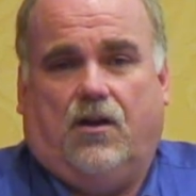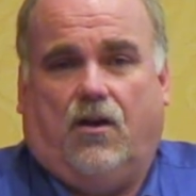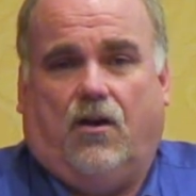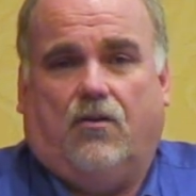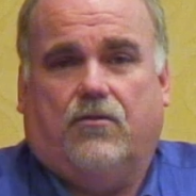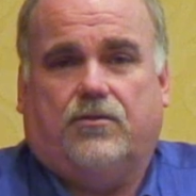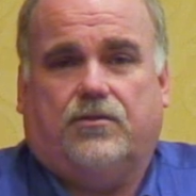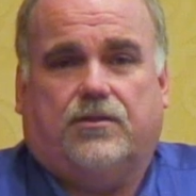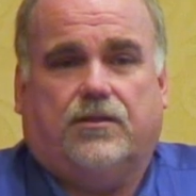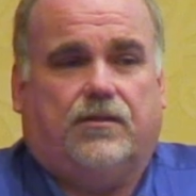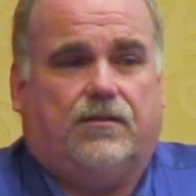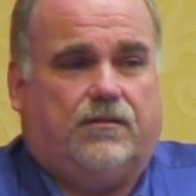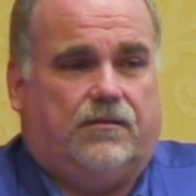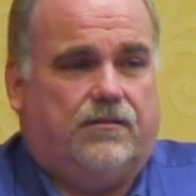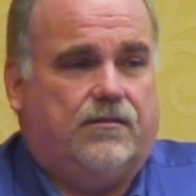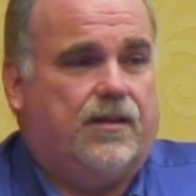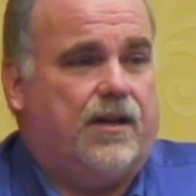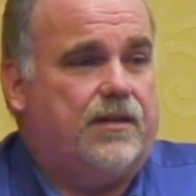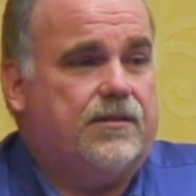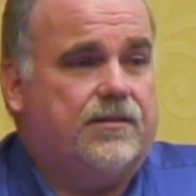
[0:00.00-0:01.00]
OSHA
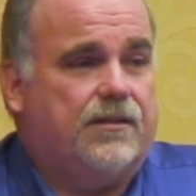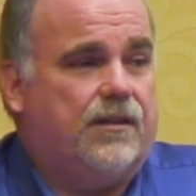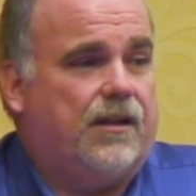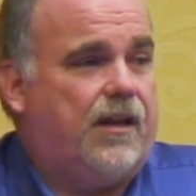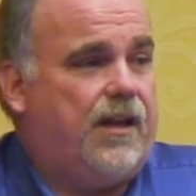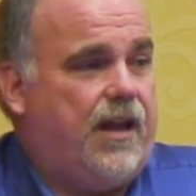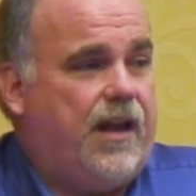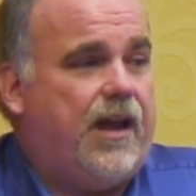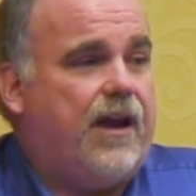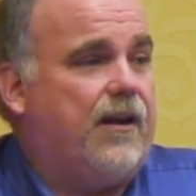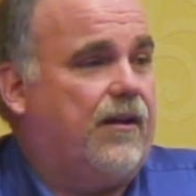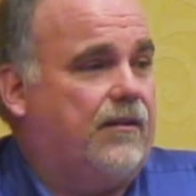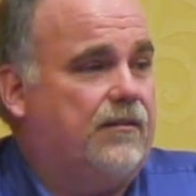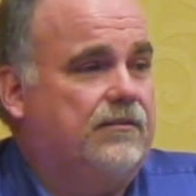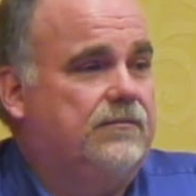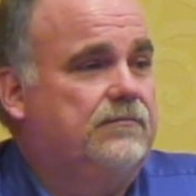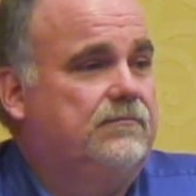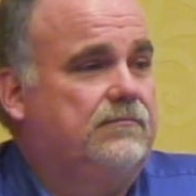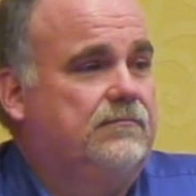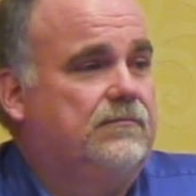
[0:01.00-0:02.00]
doesn't care
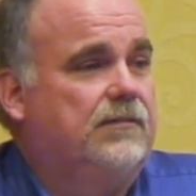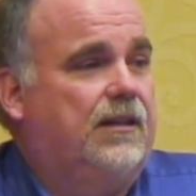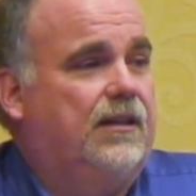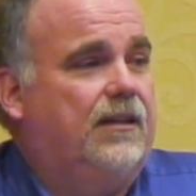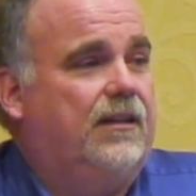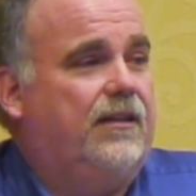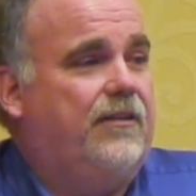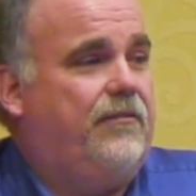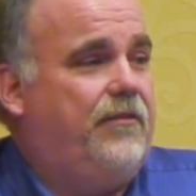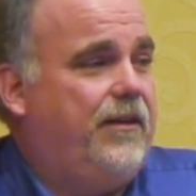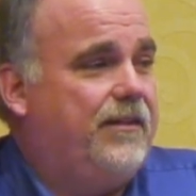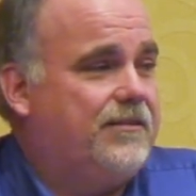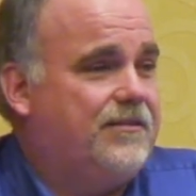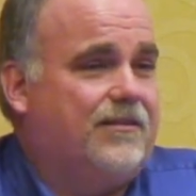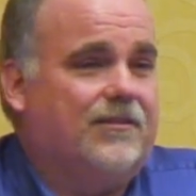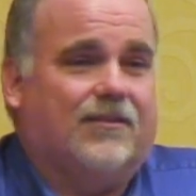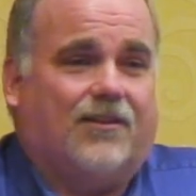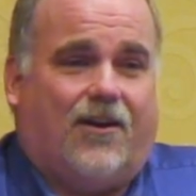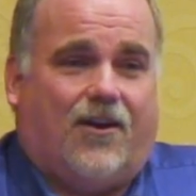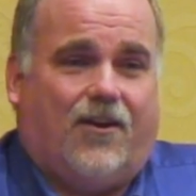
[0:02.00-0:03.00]
if it's
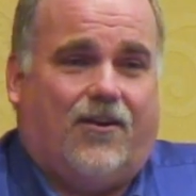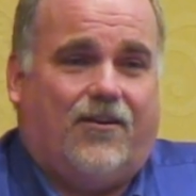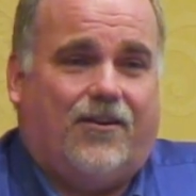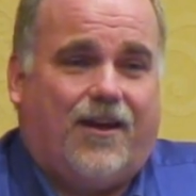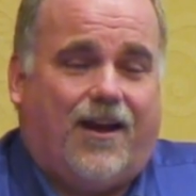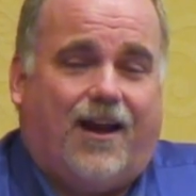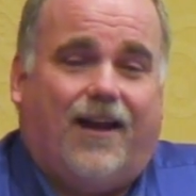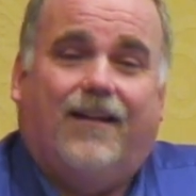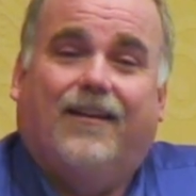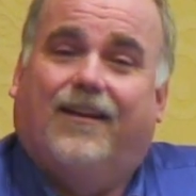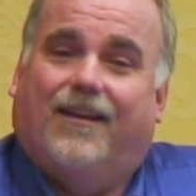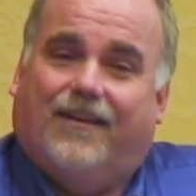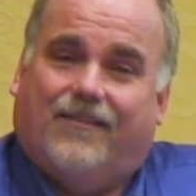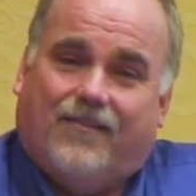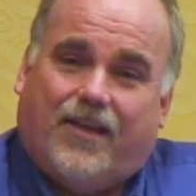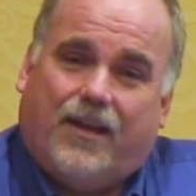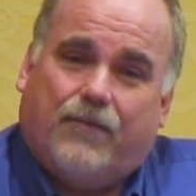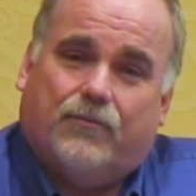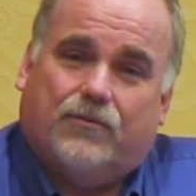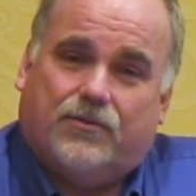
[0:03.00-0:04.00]
the law or not.
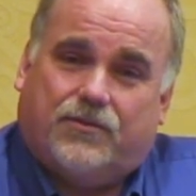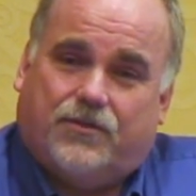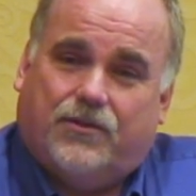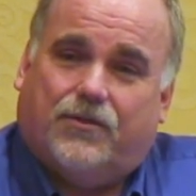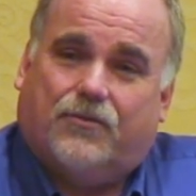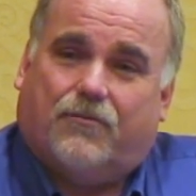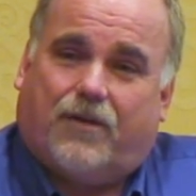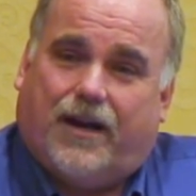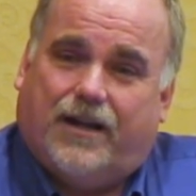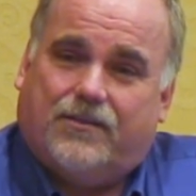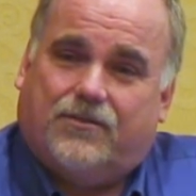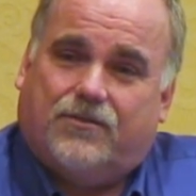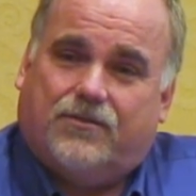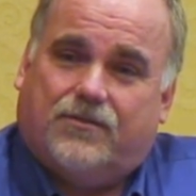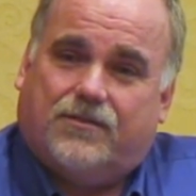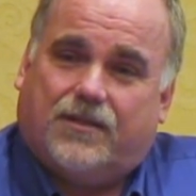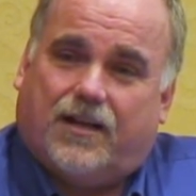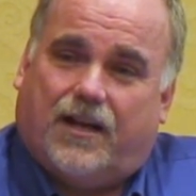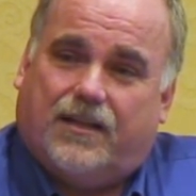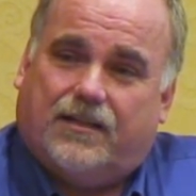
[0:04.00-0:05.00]
They will still write you
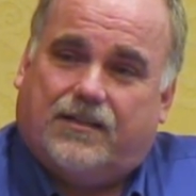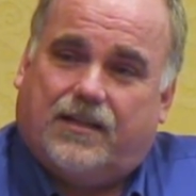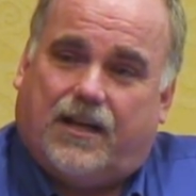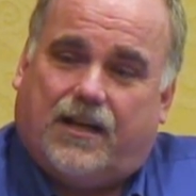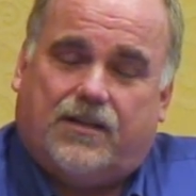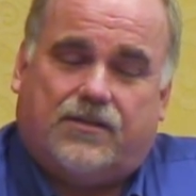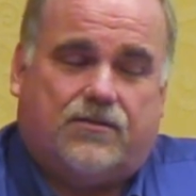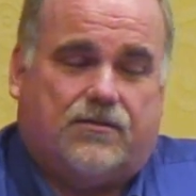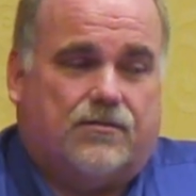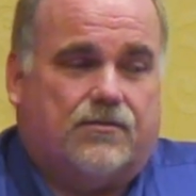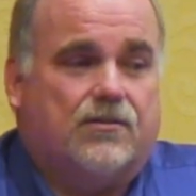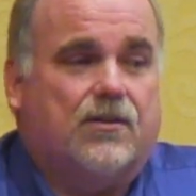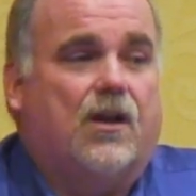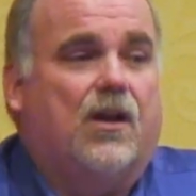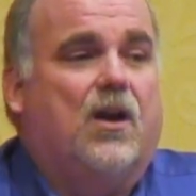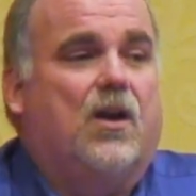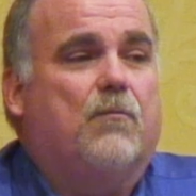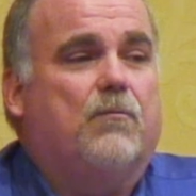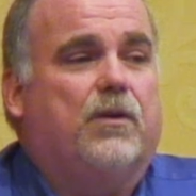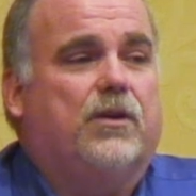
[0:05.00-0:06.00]
citations.
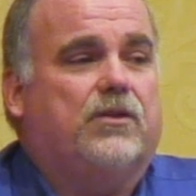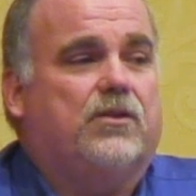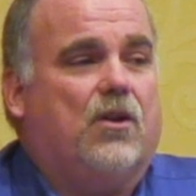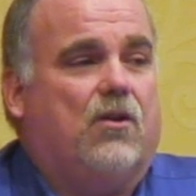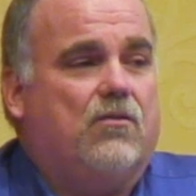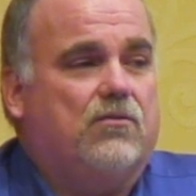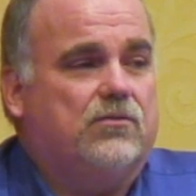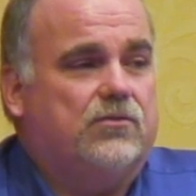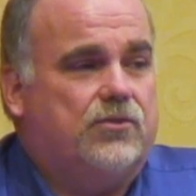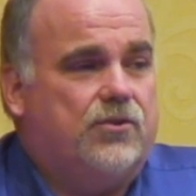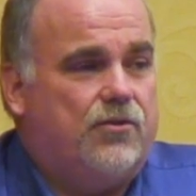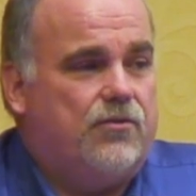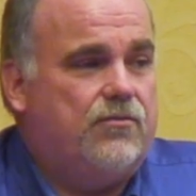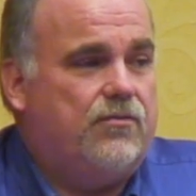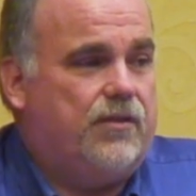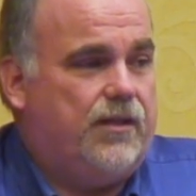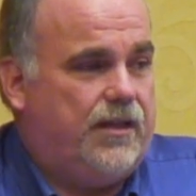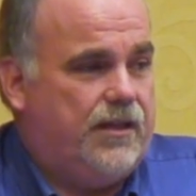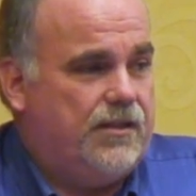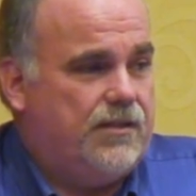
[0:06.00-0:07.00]
But don't do
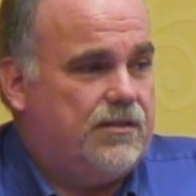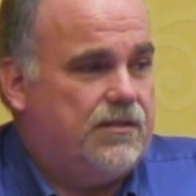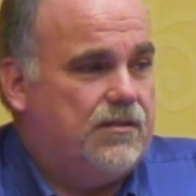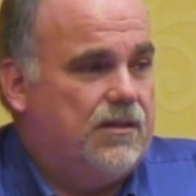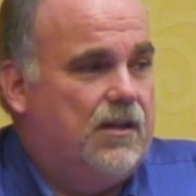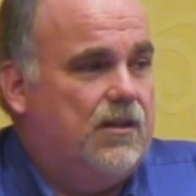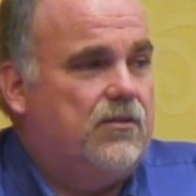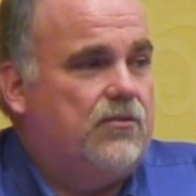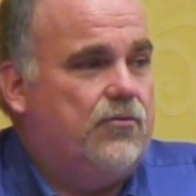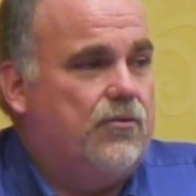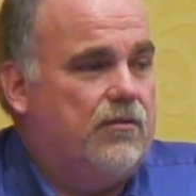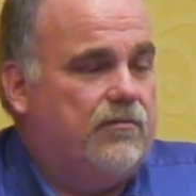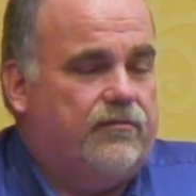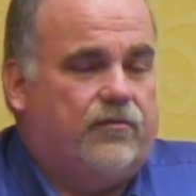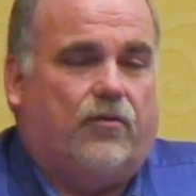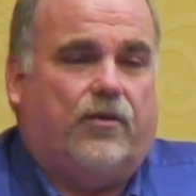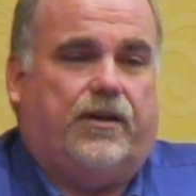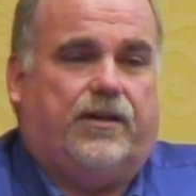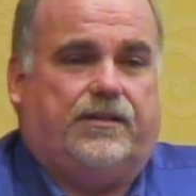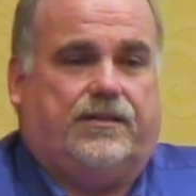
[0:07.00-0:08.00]
this to
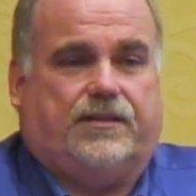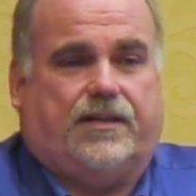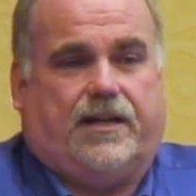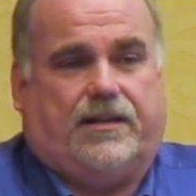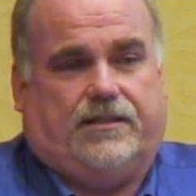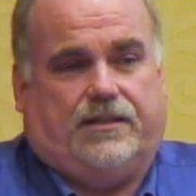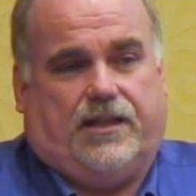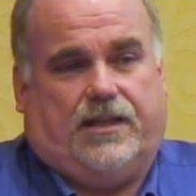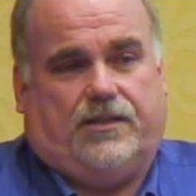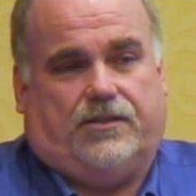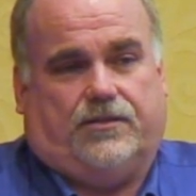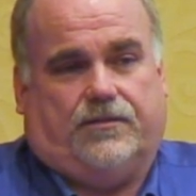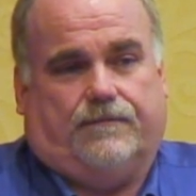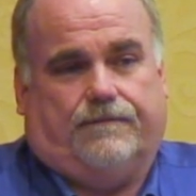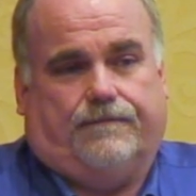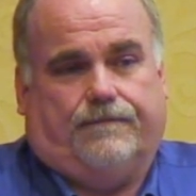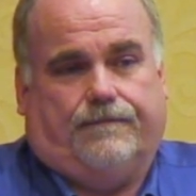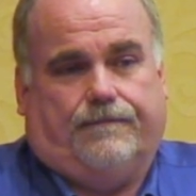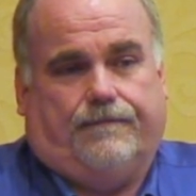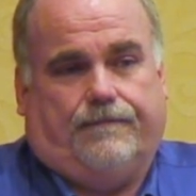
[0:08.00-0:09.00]
avoid a citation.
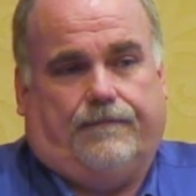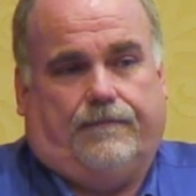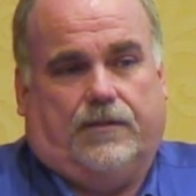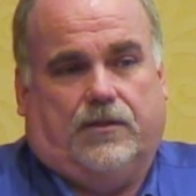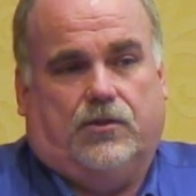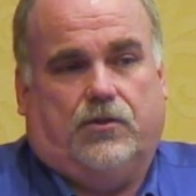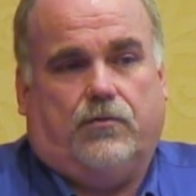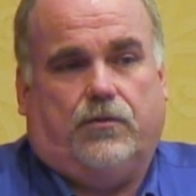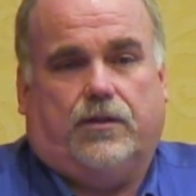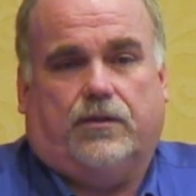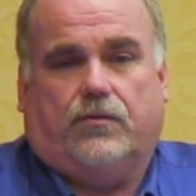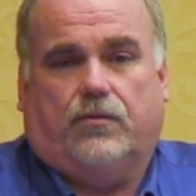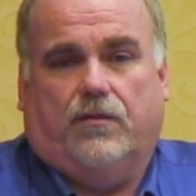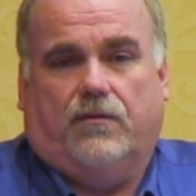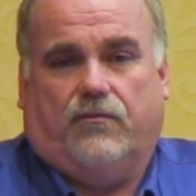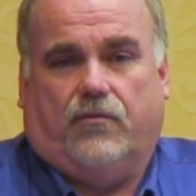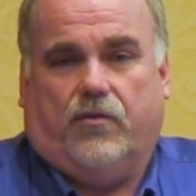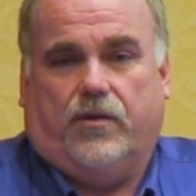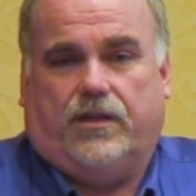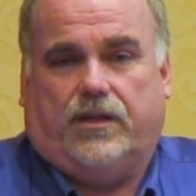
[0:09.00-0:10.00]
Do it to
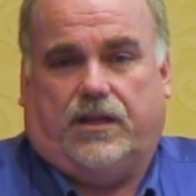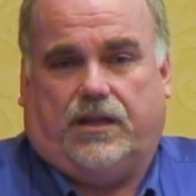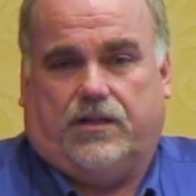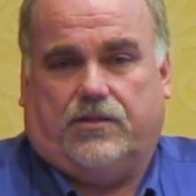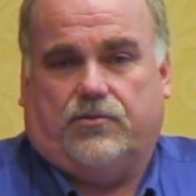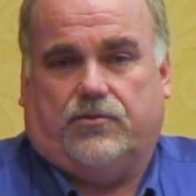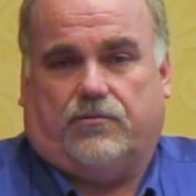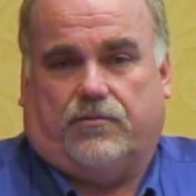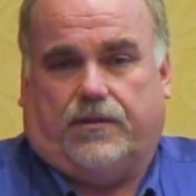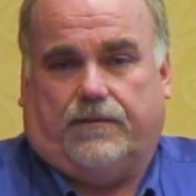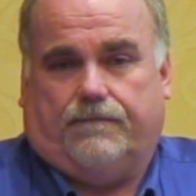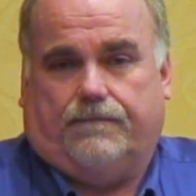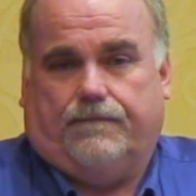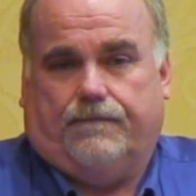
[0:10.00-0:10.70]
avoid the injury.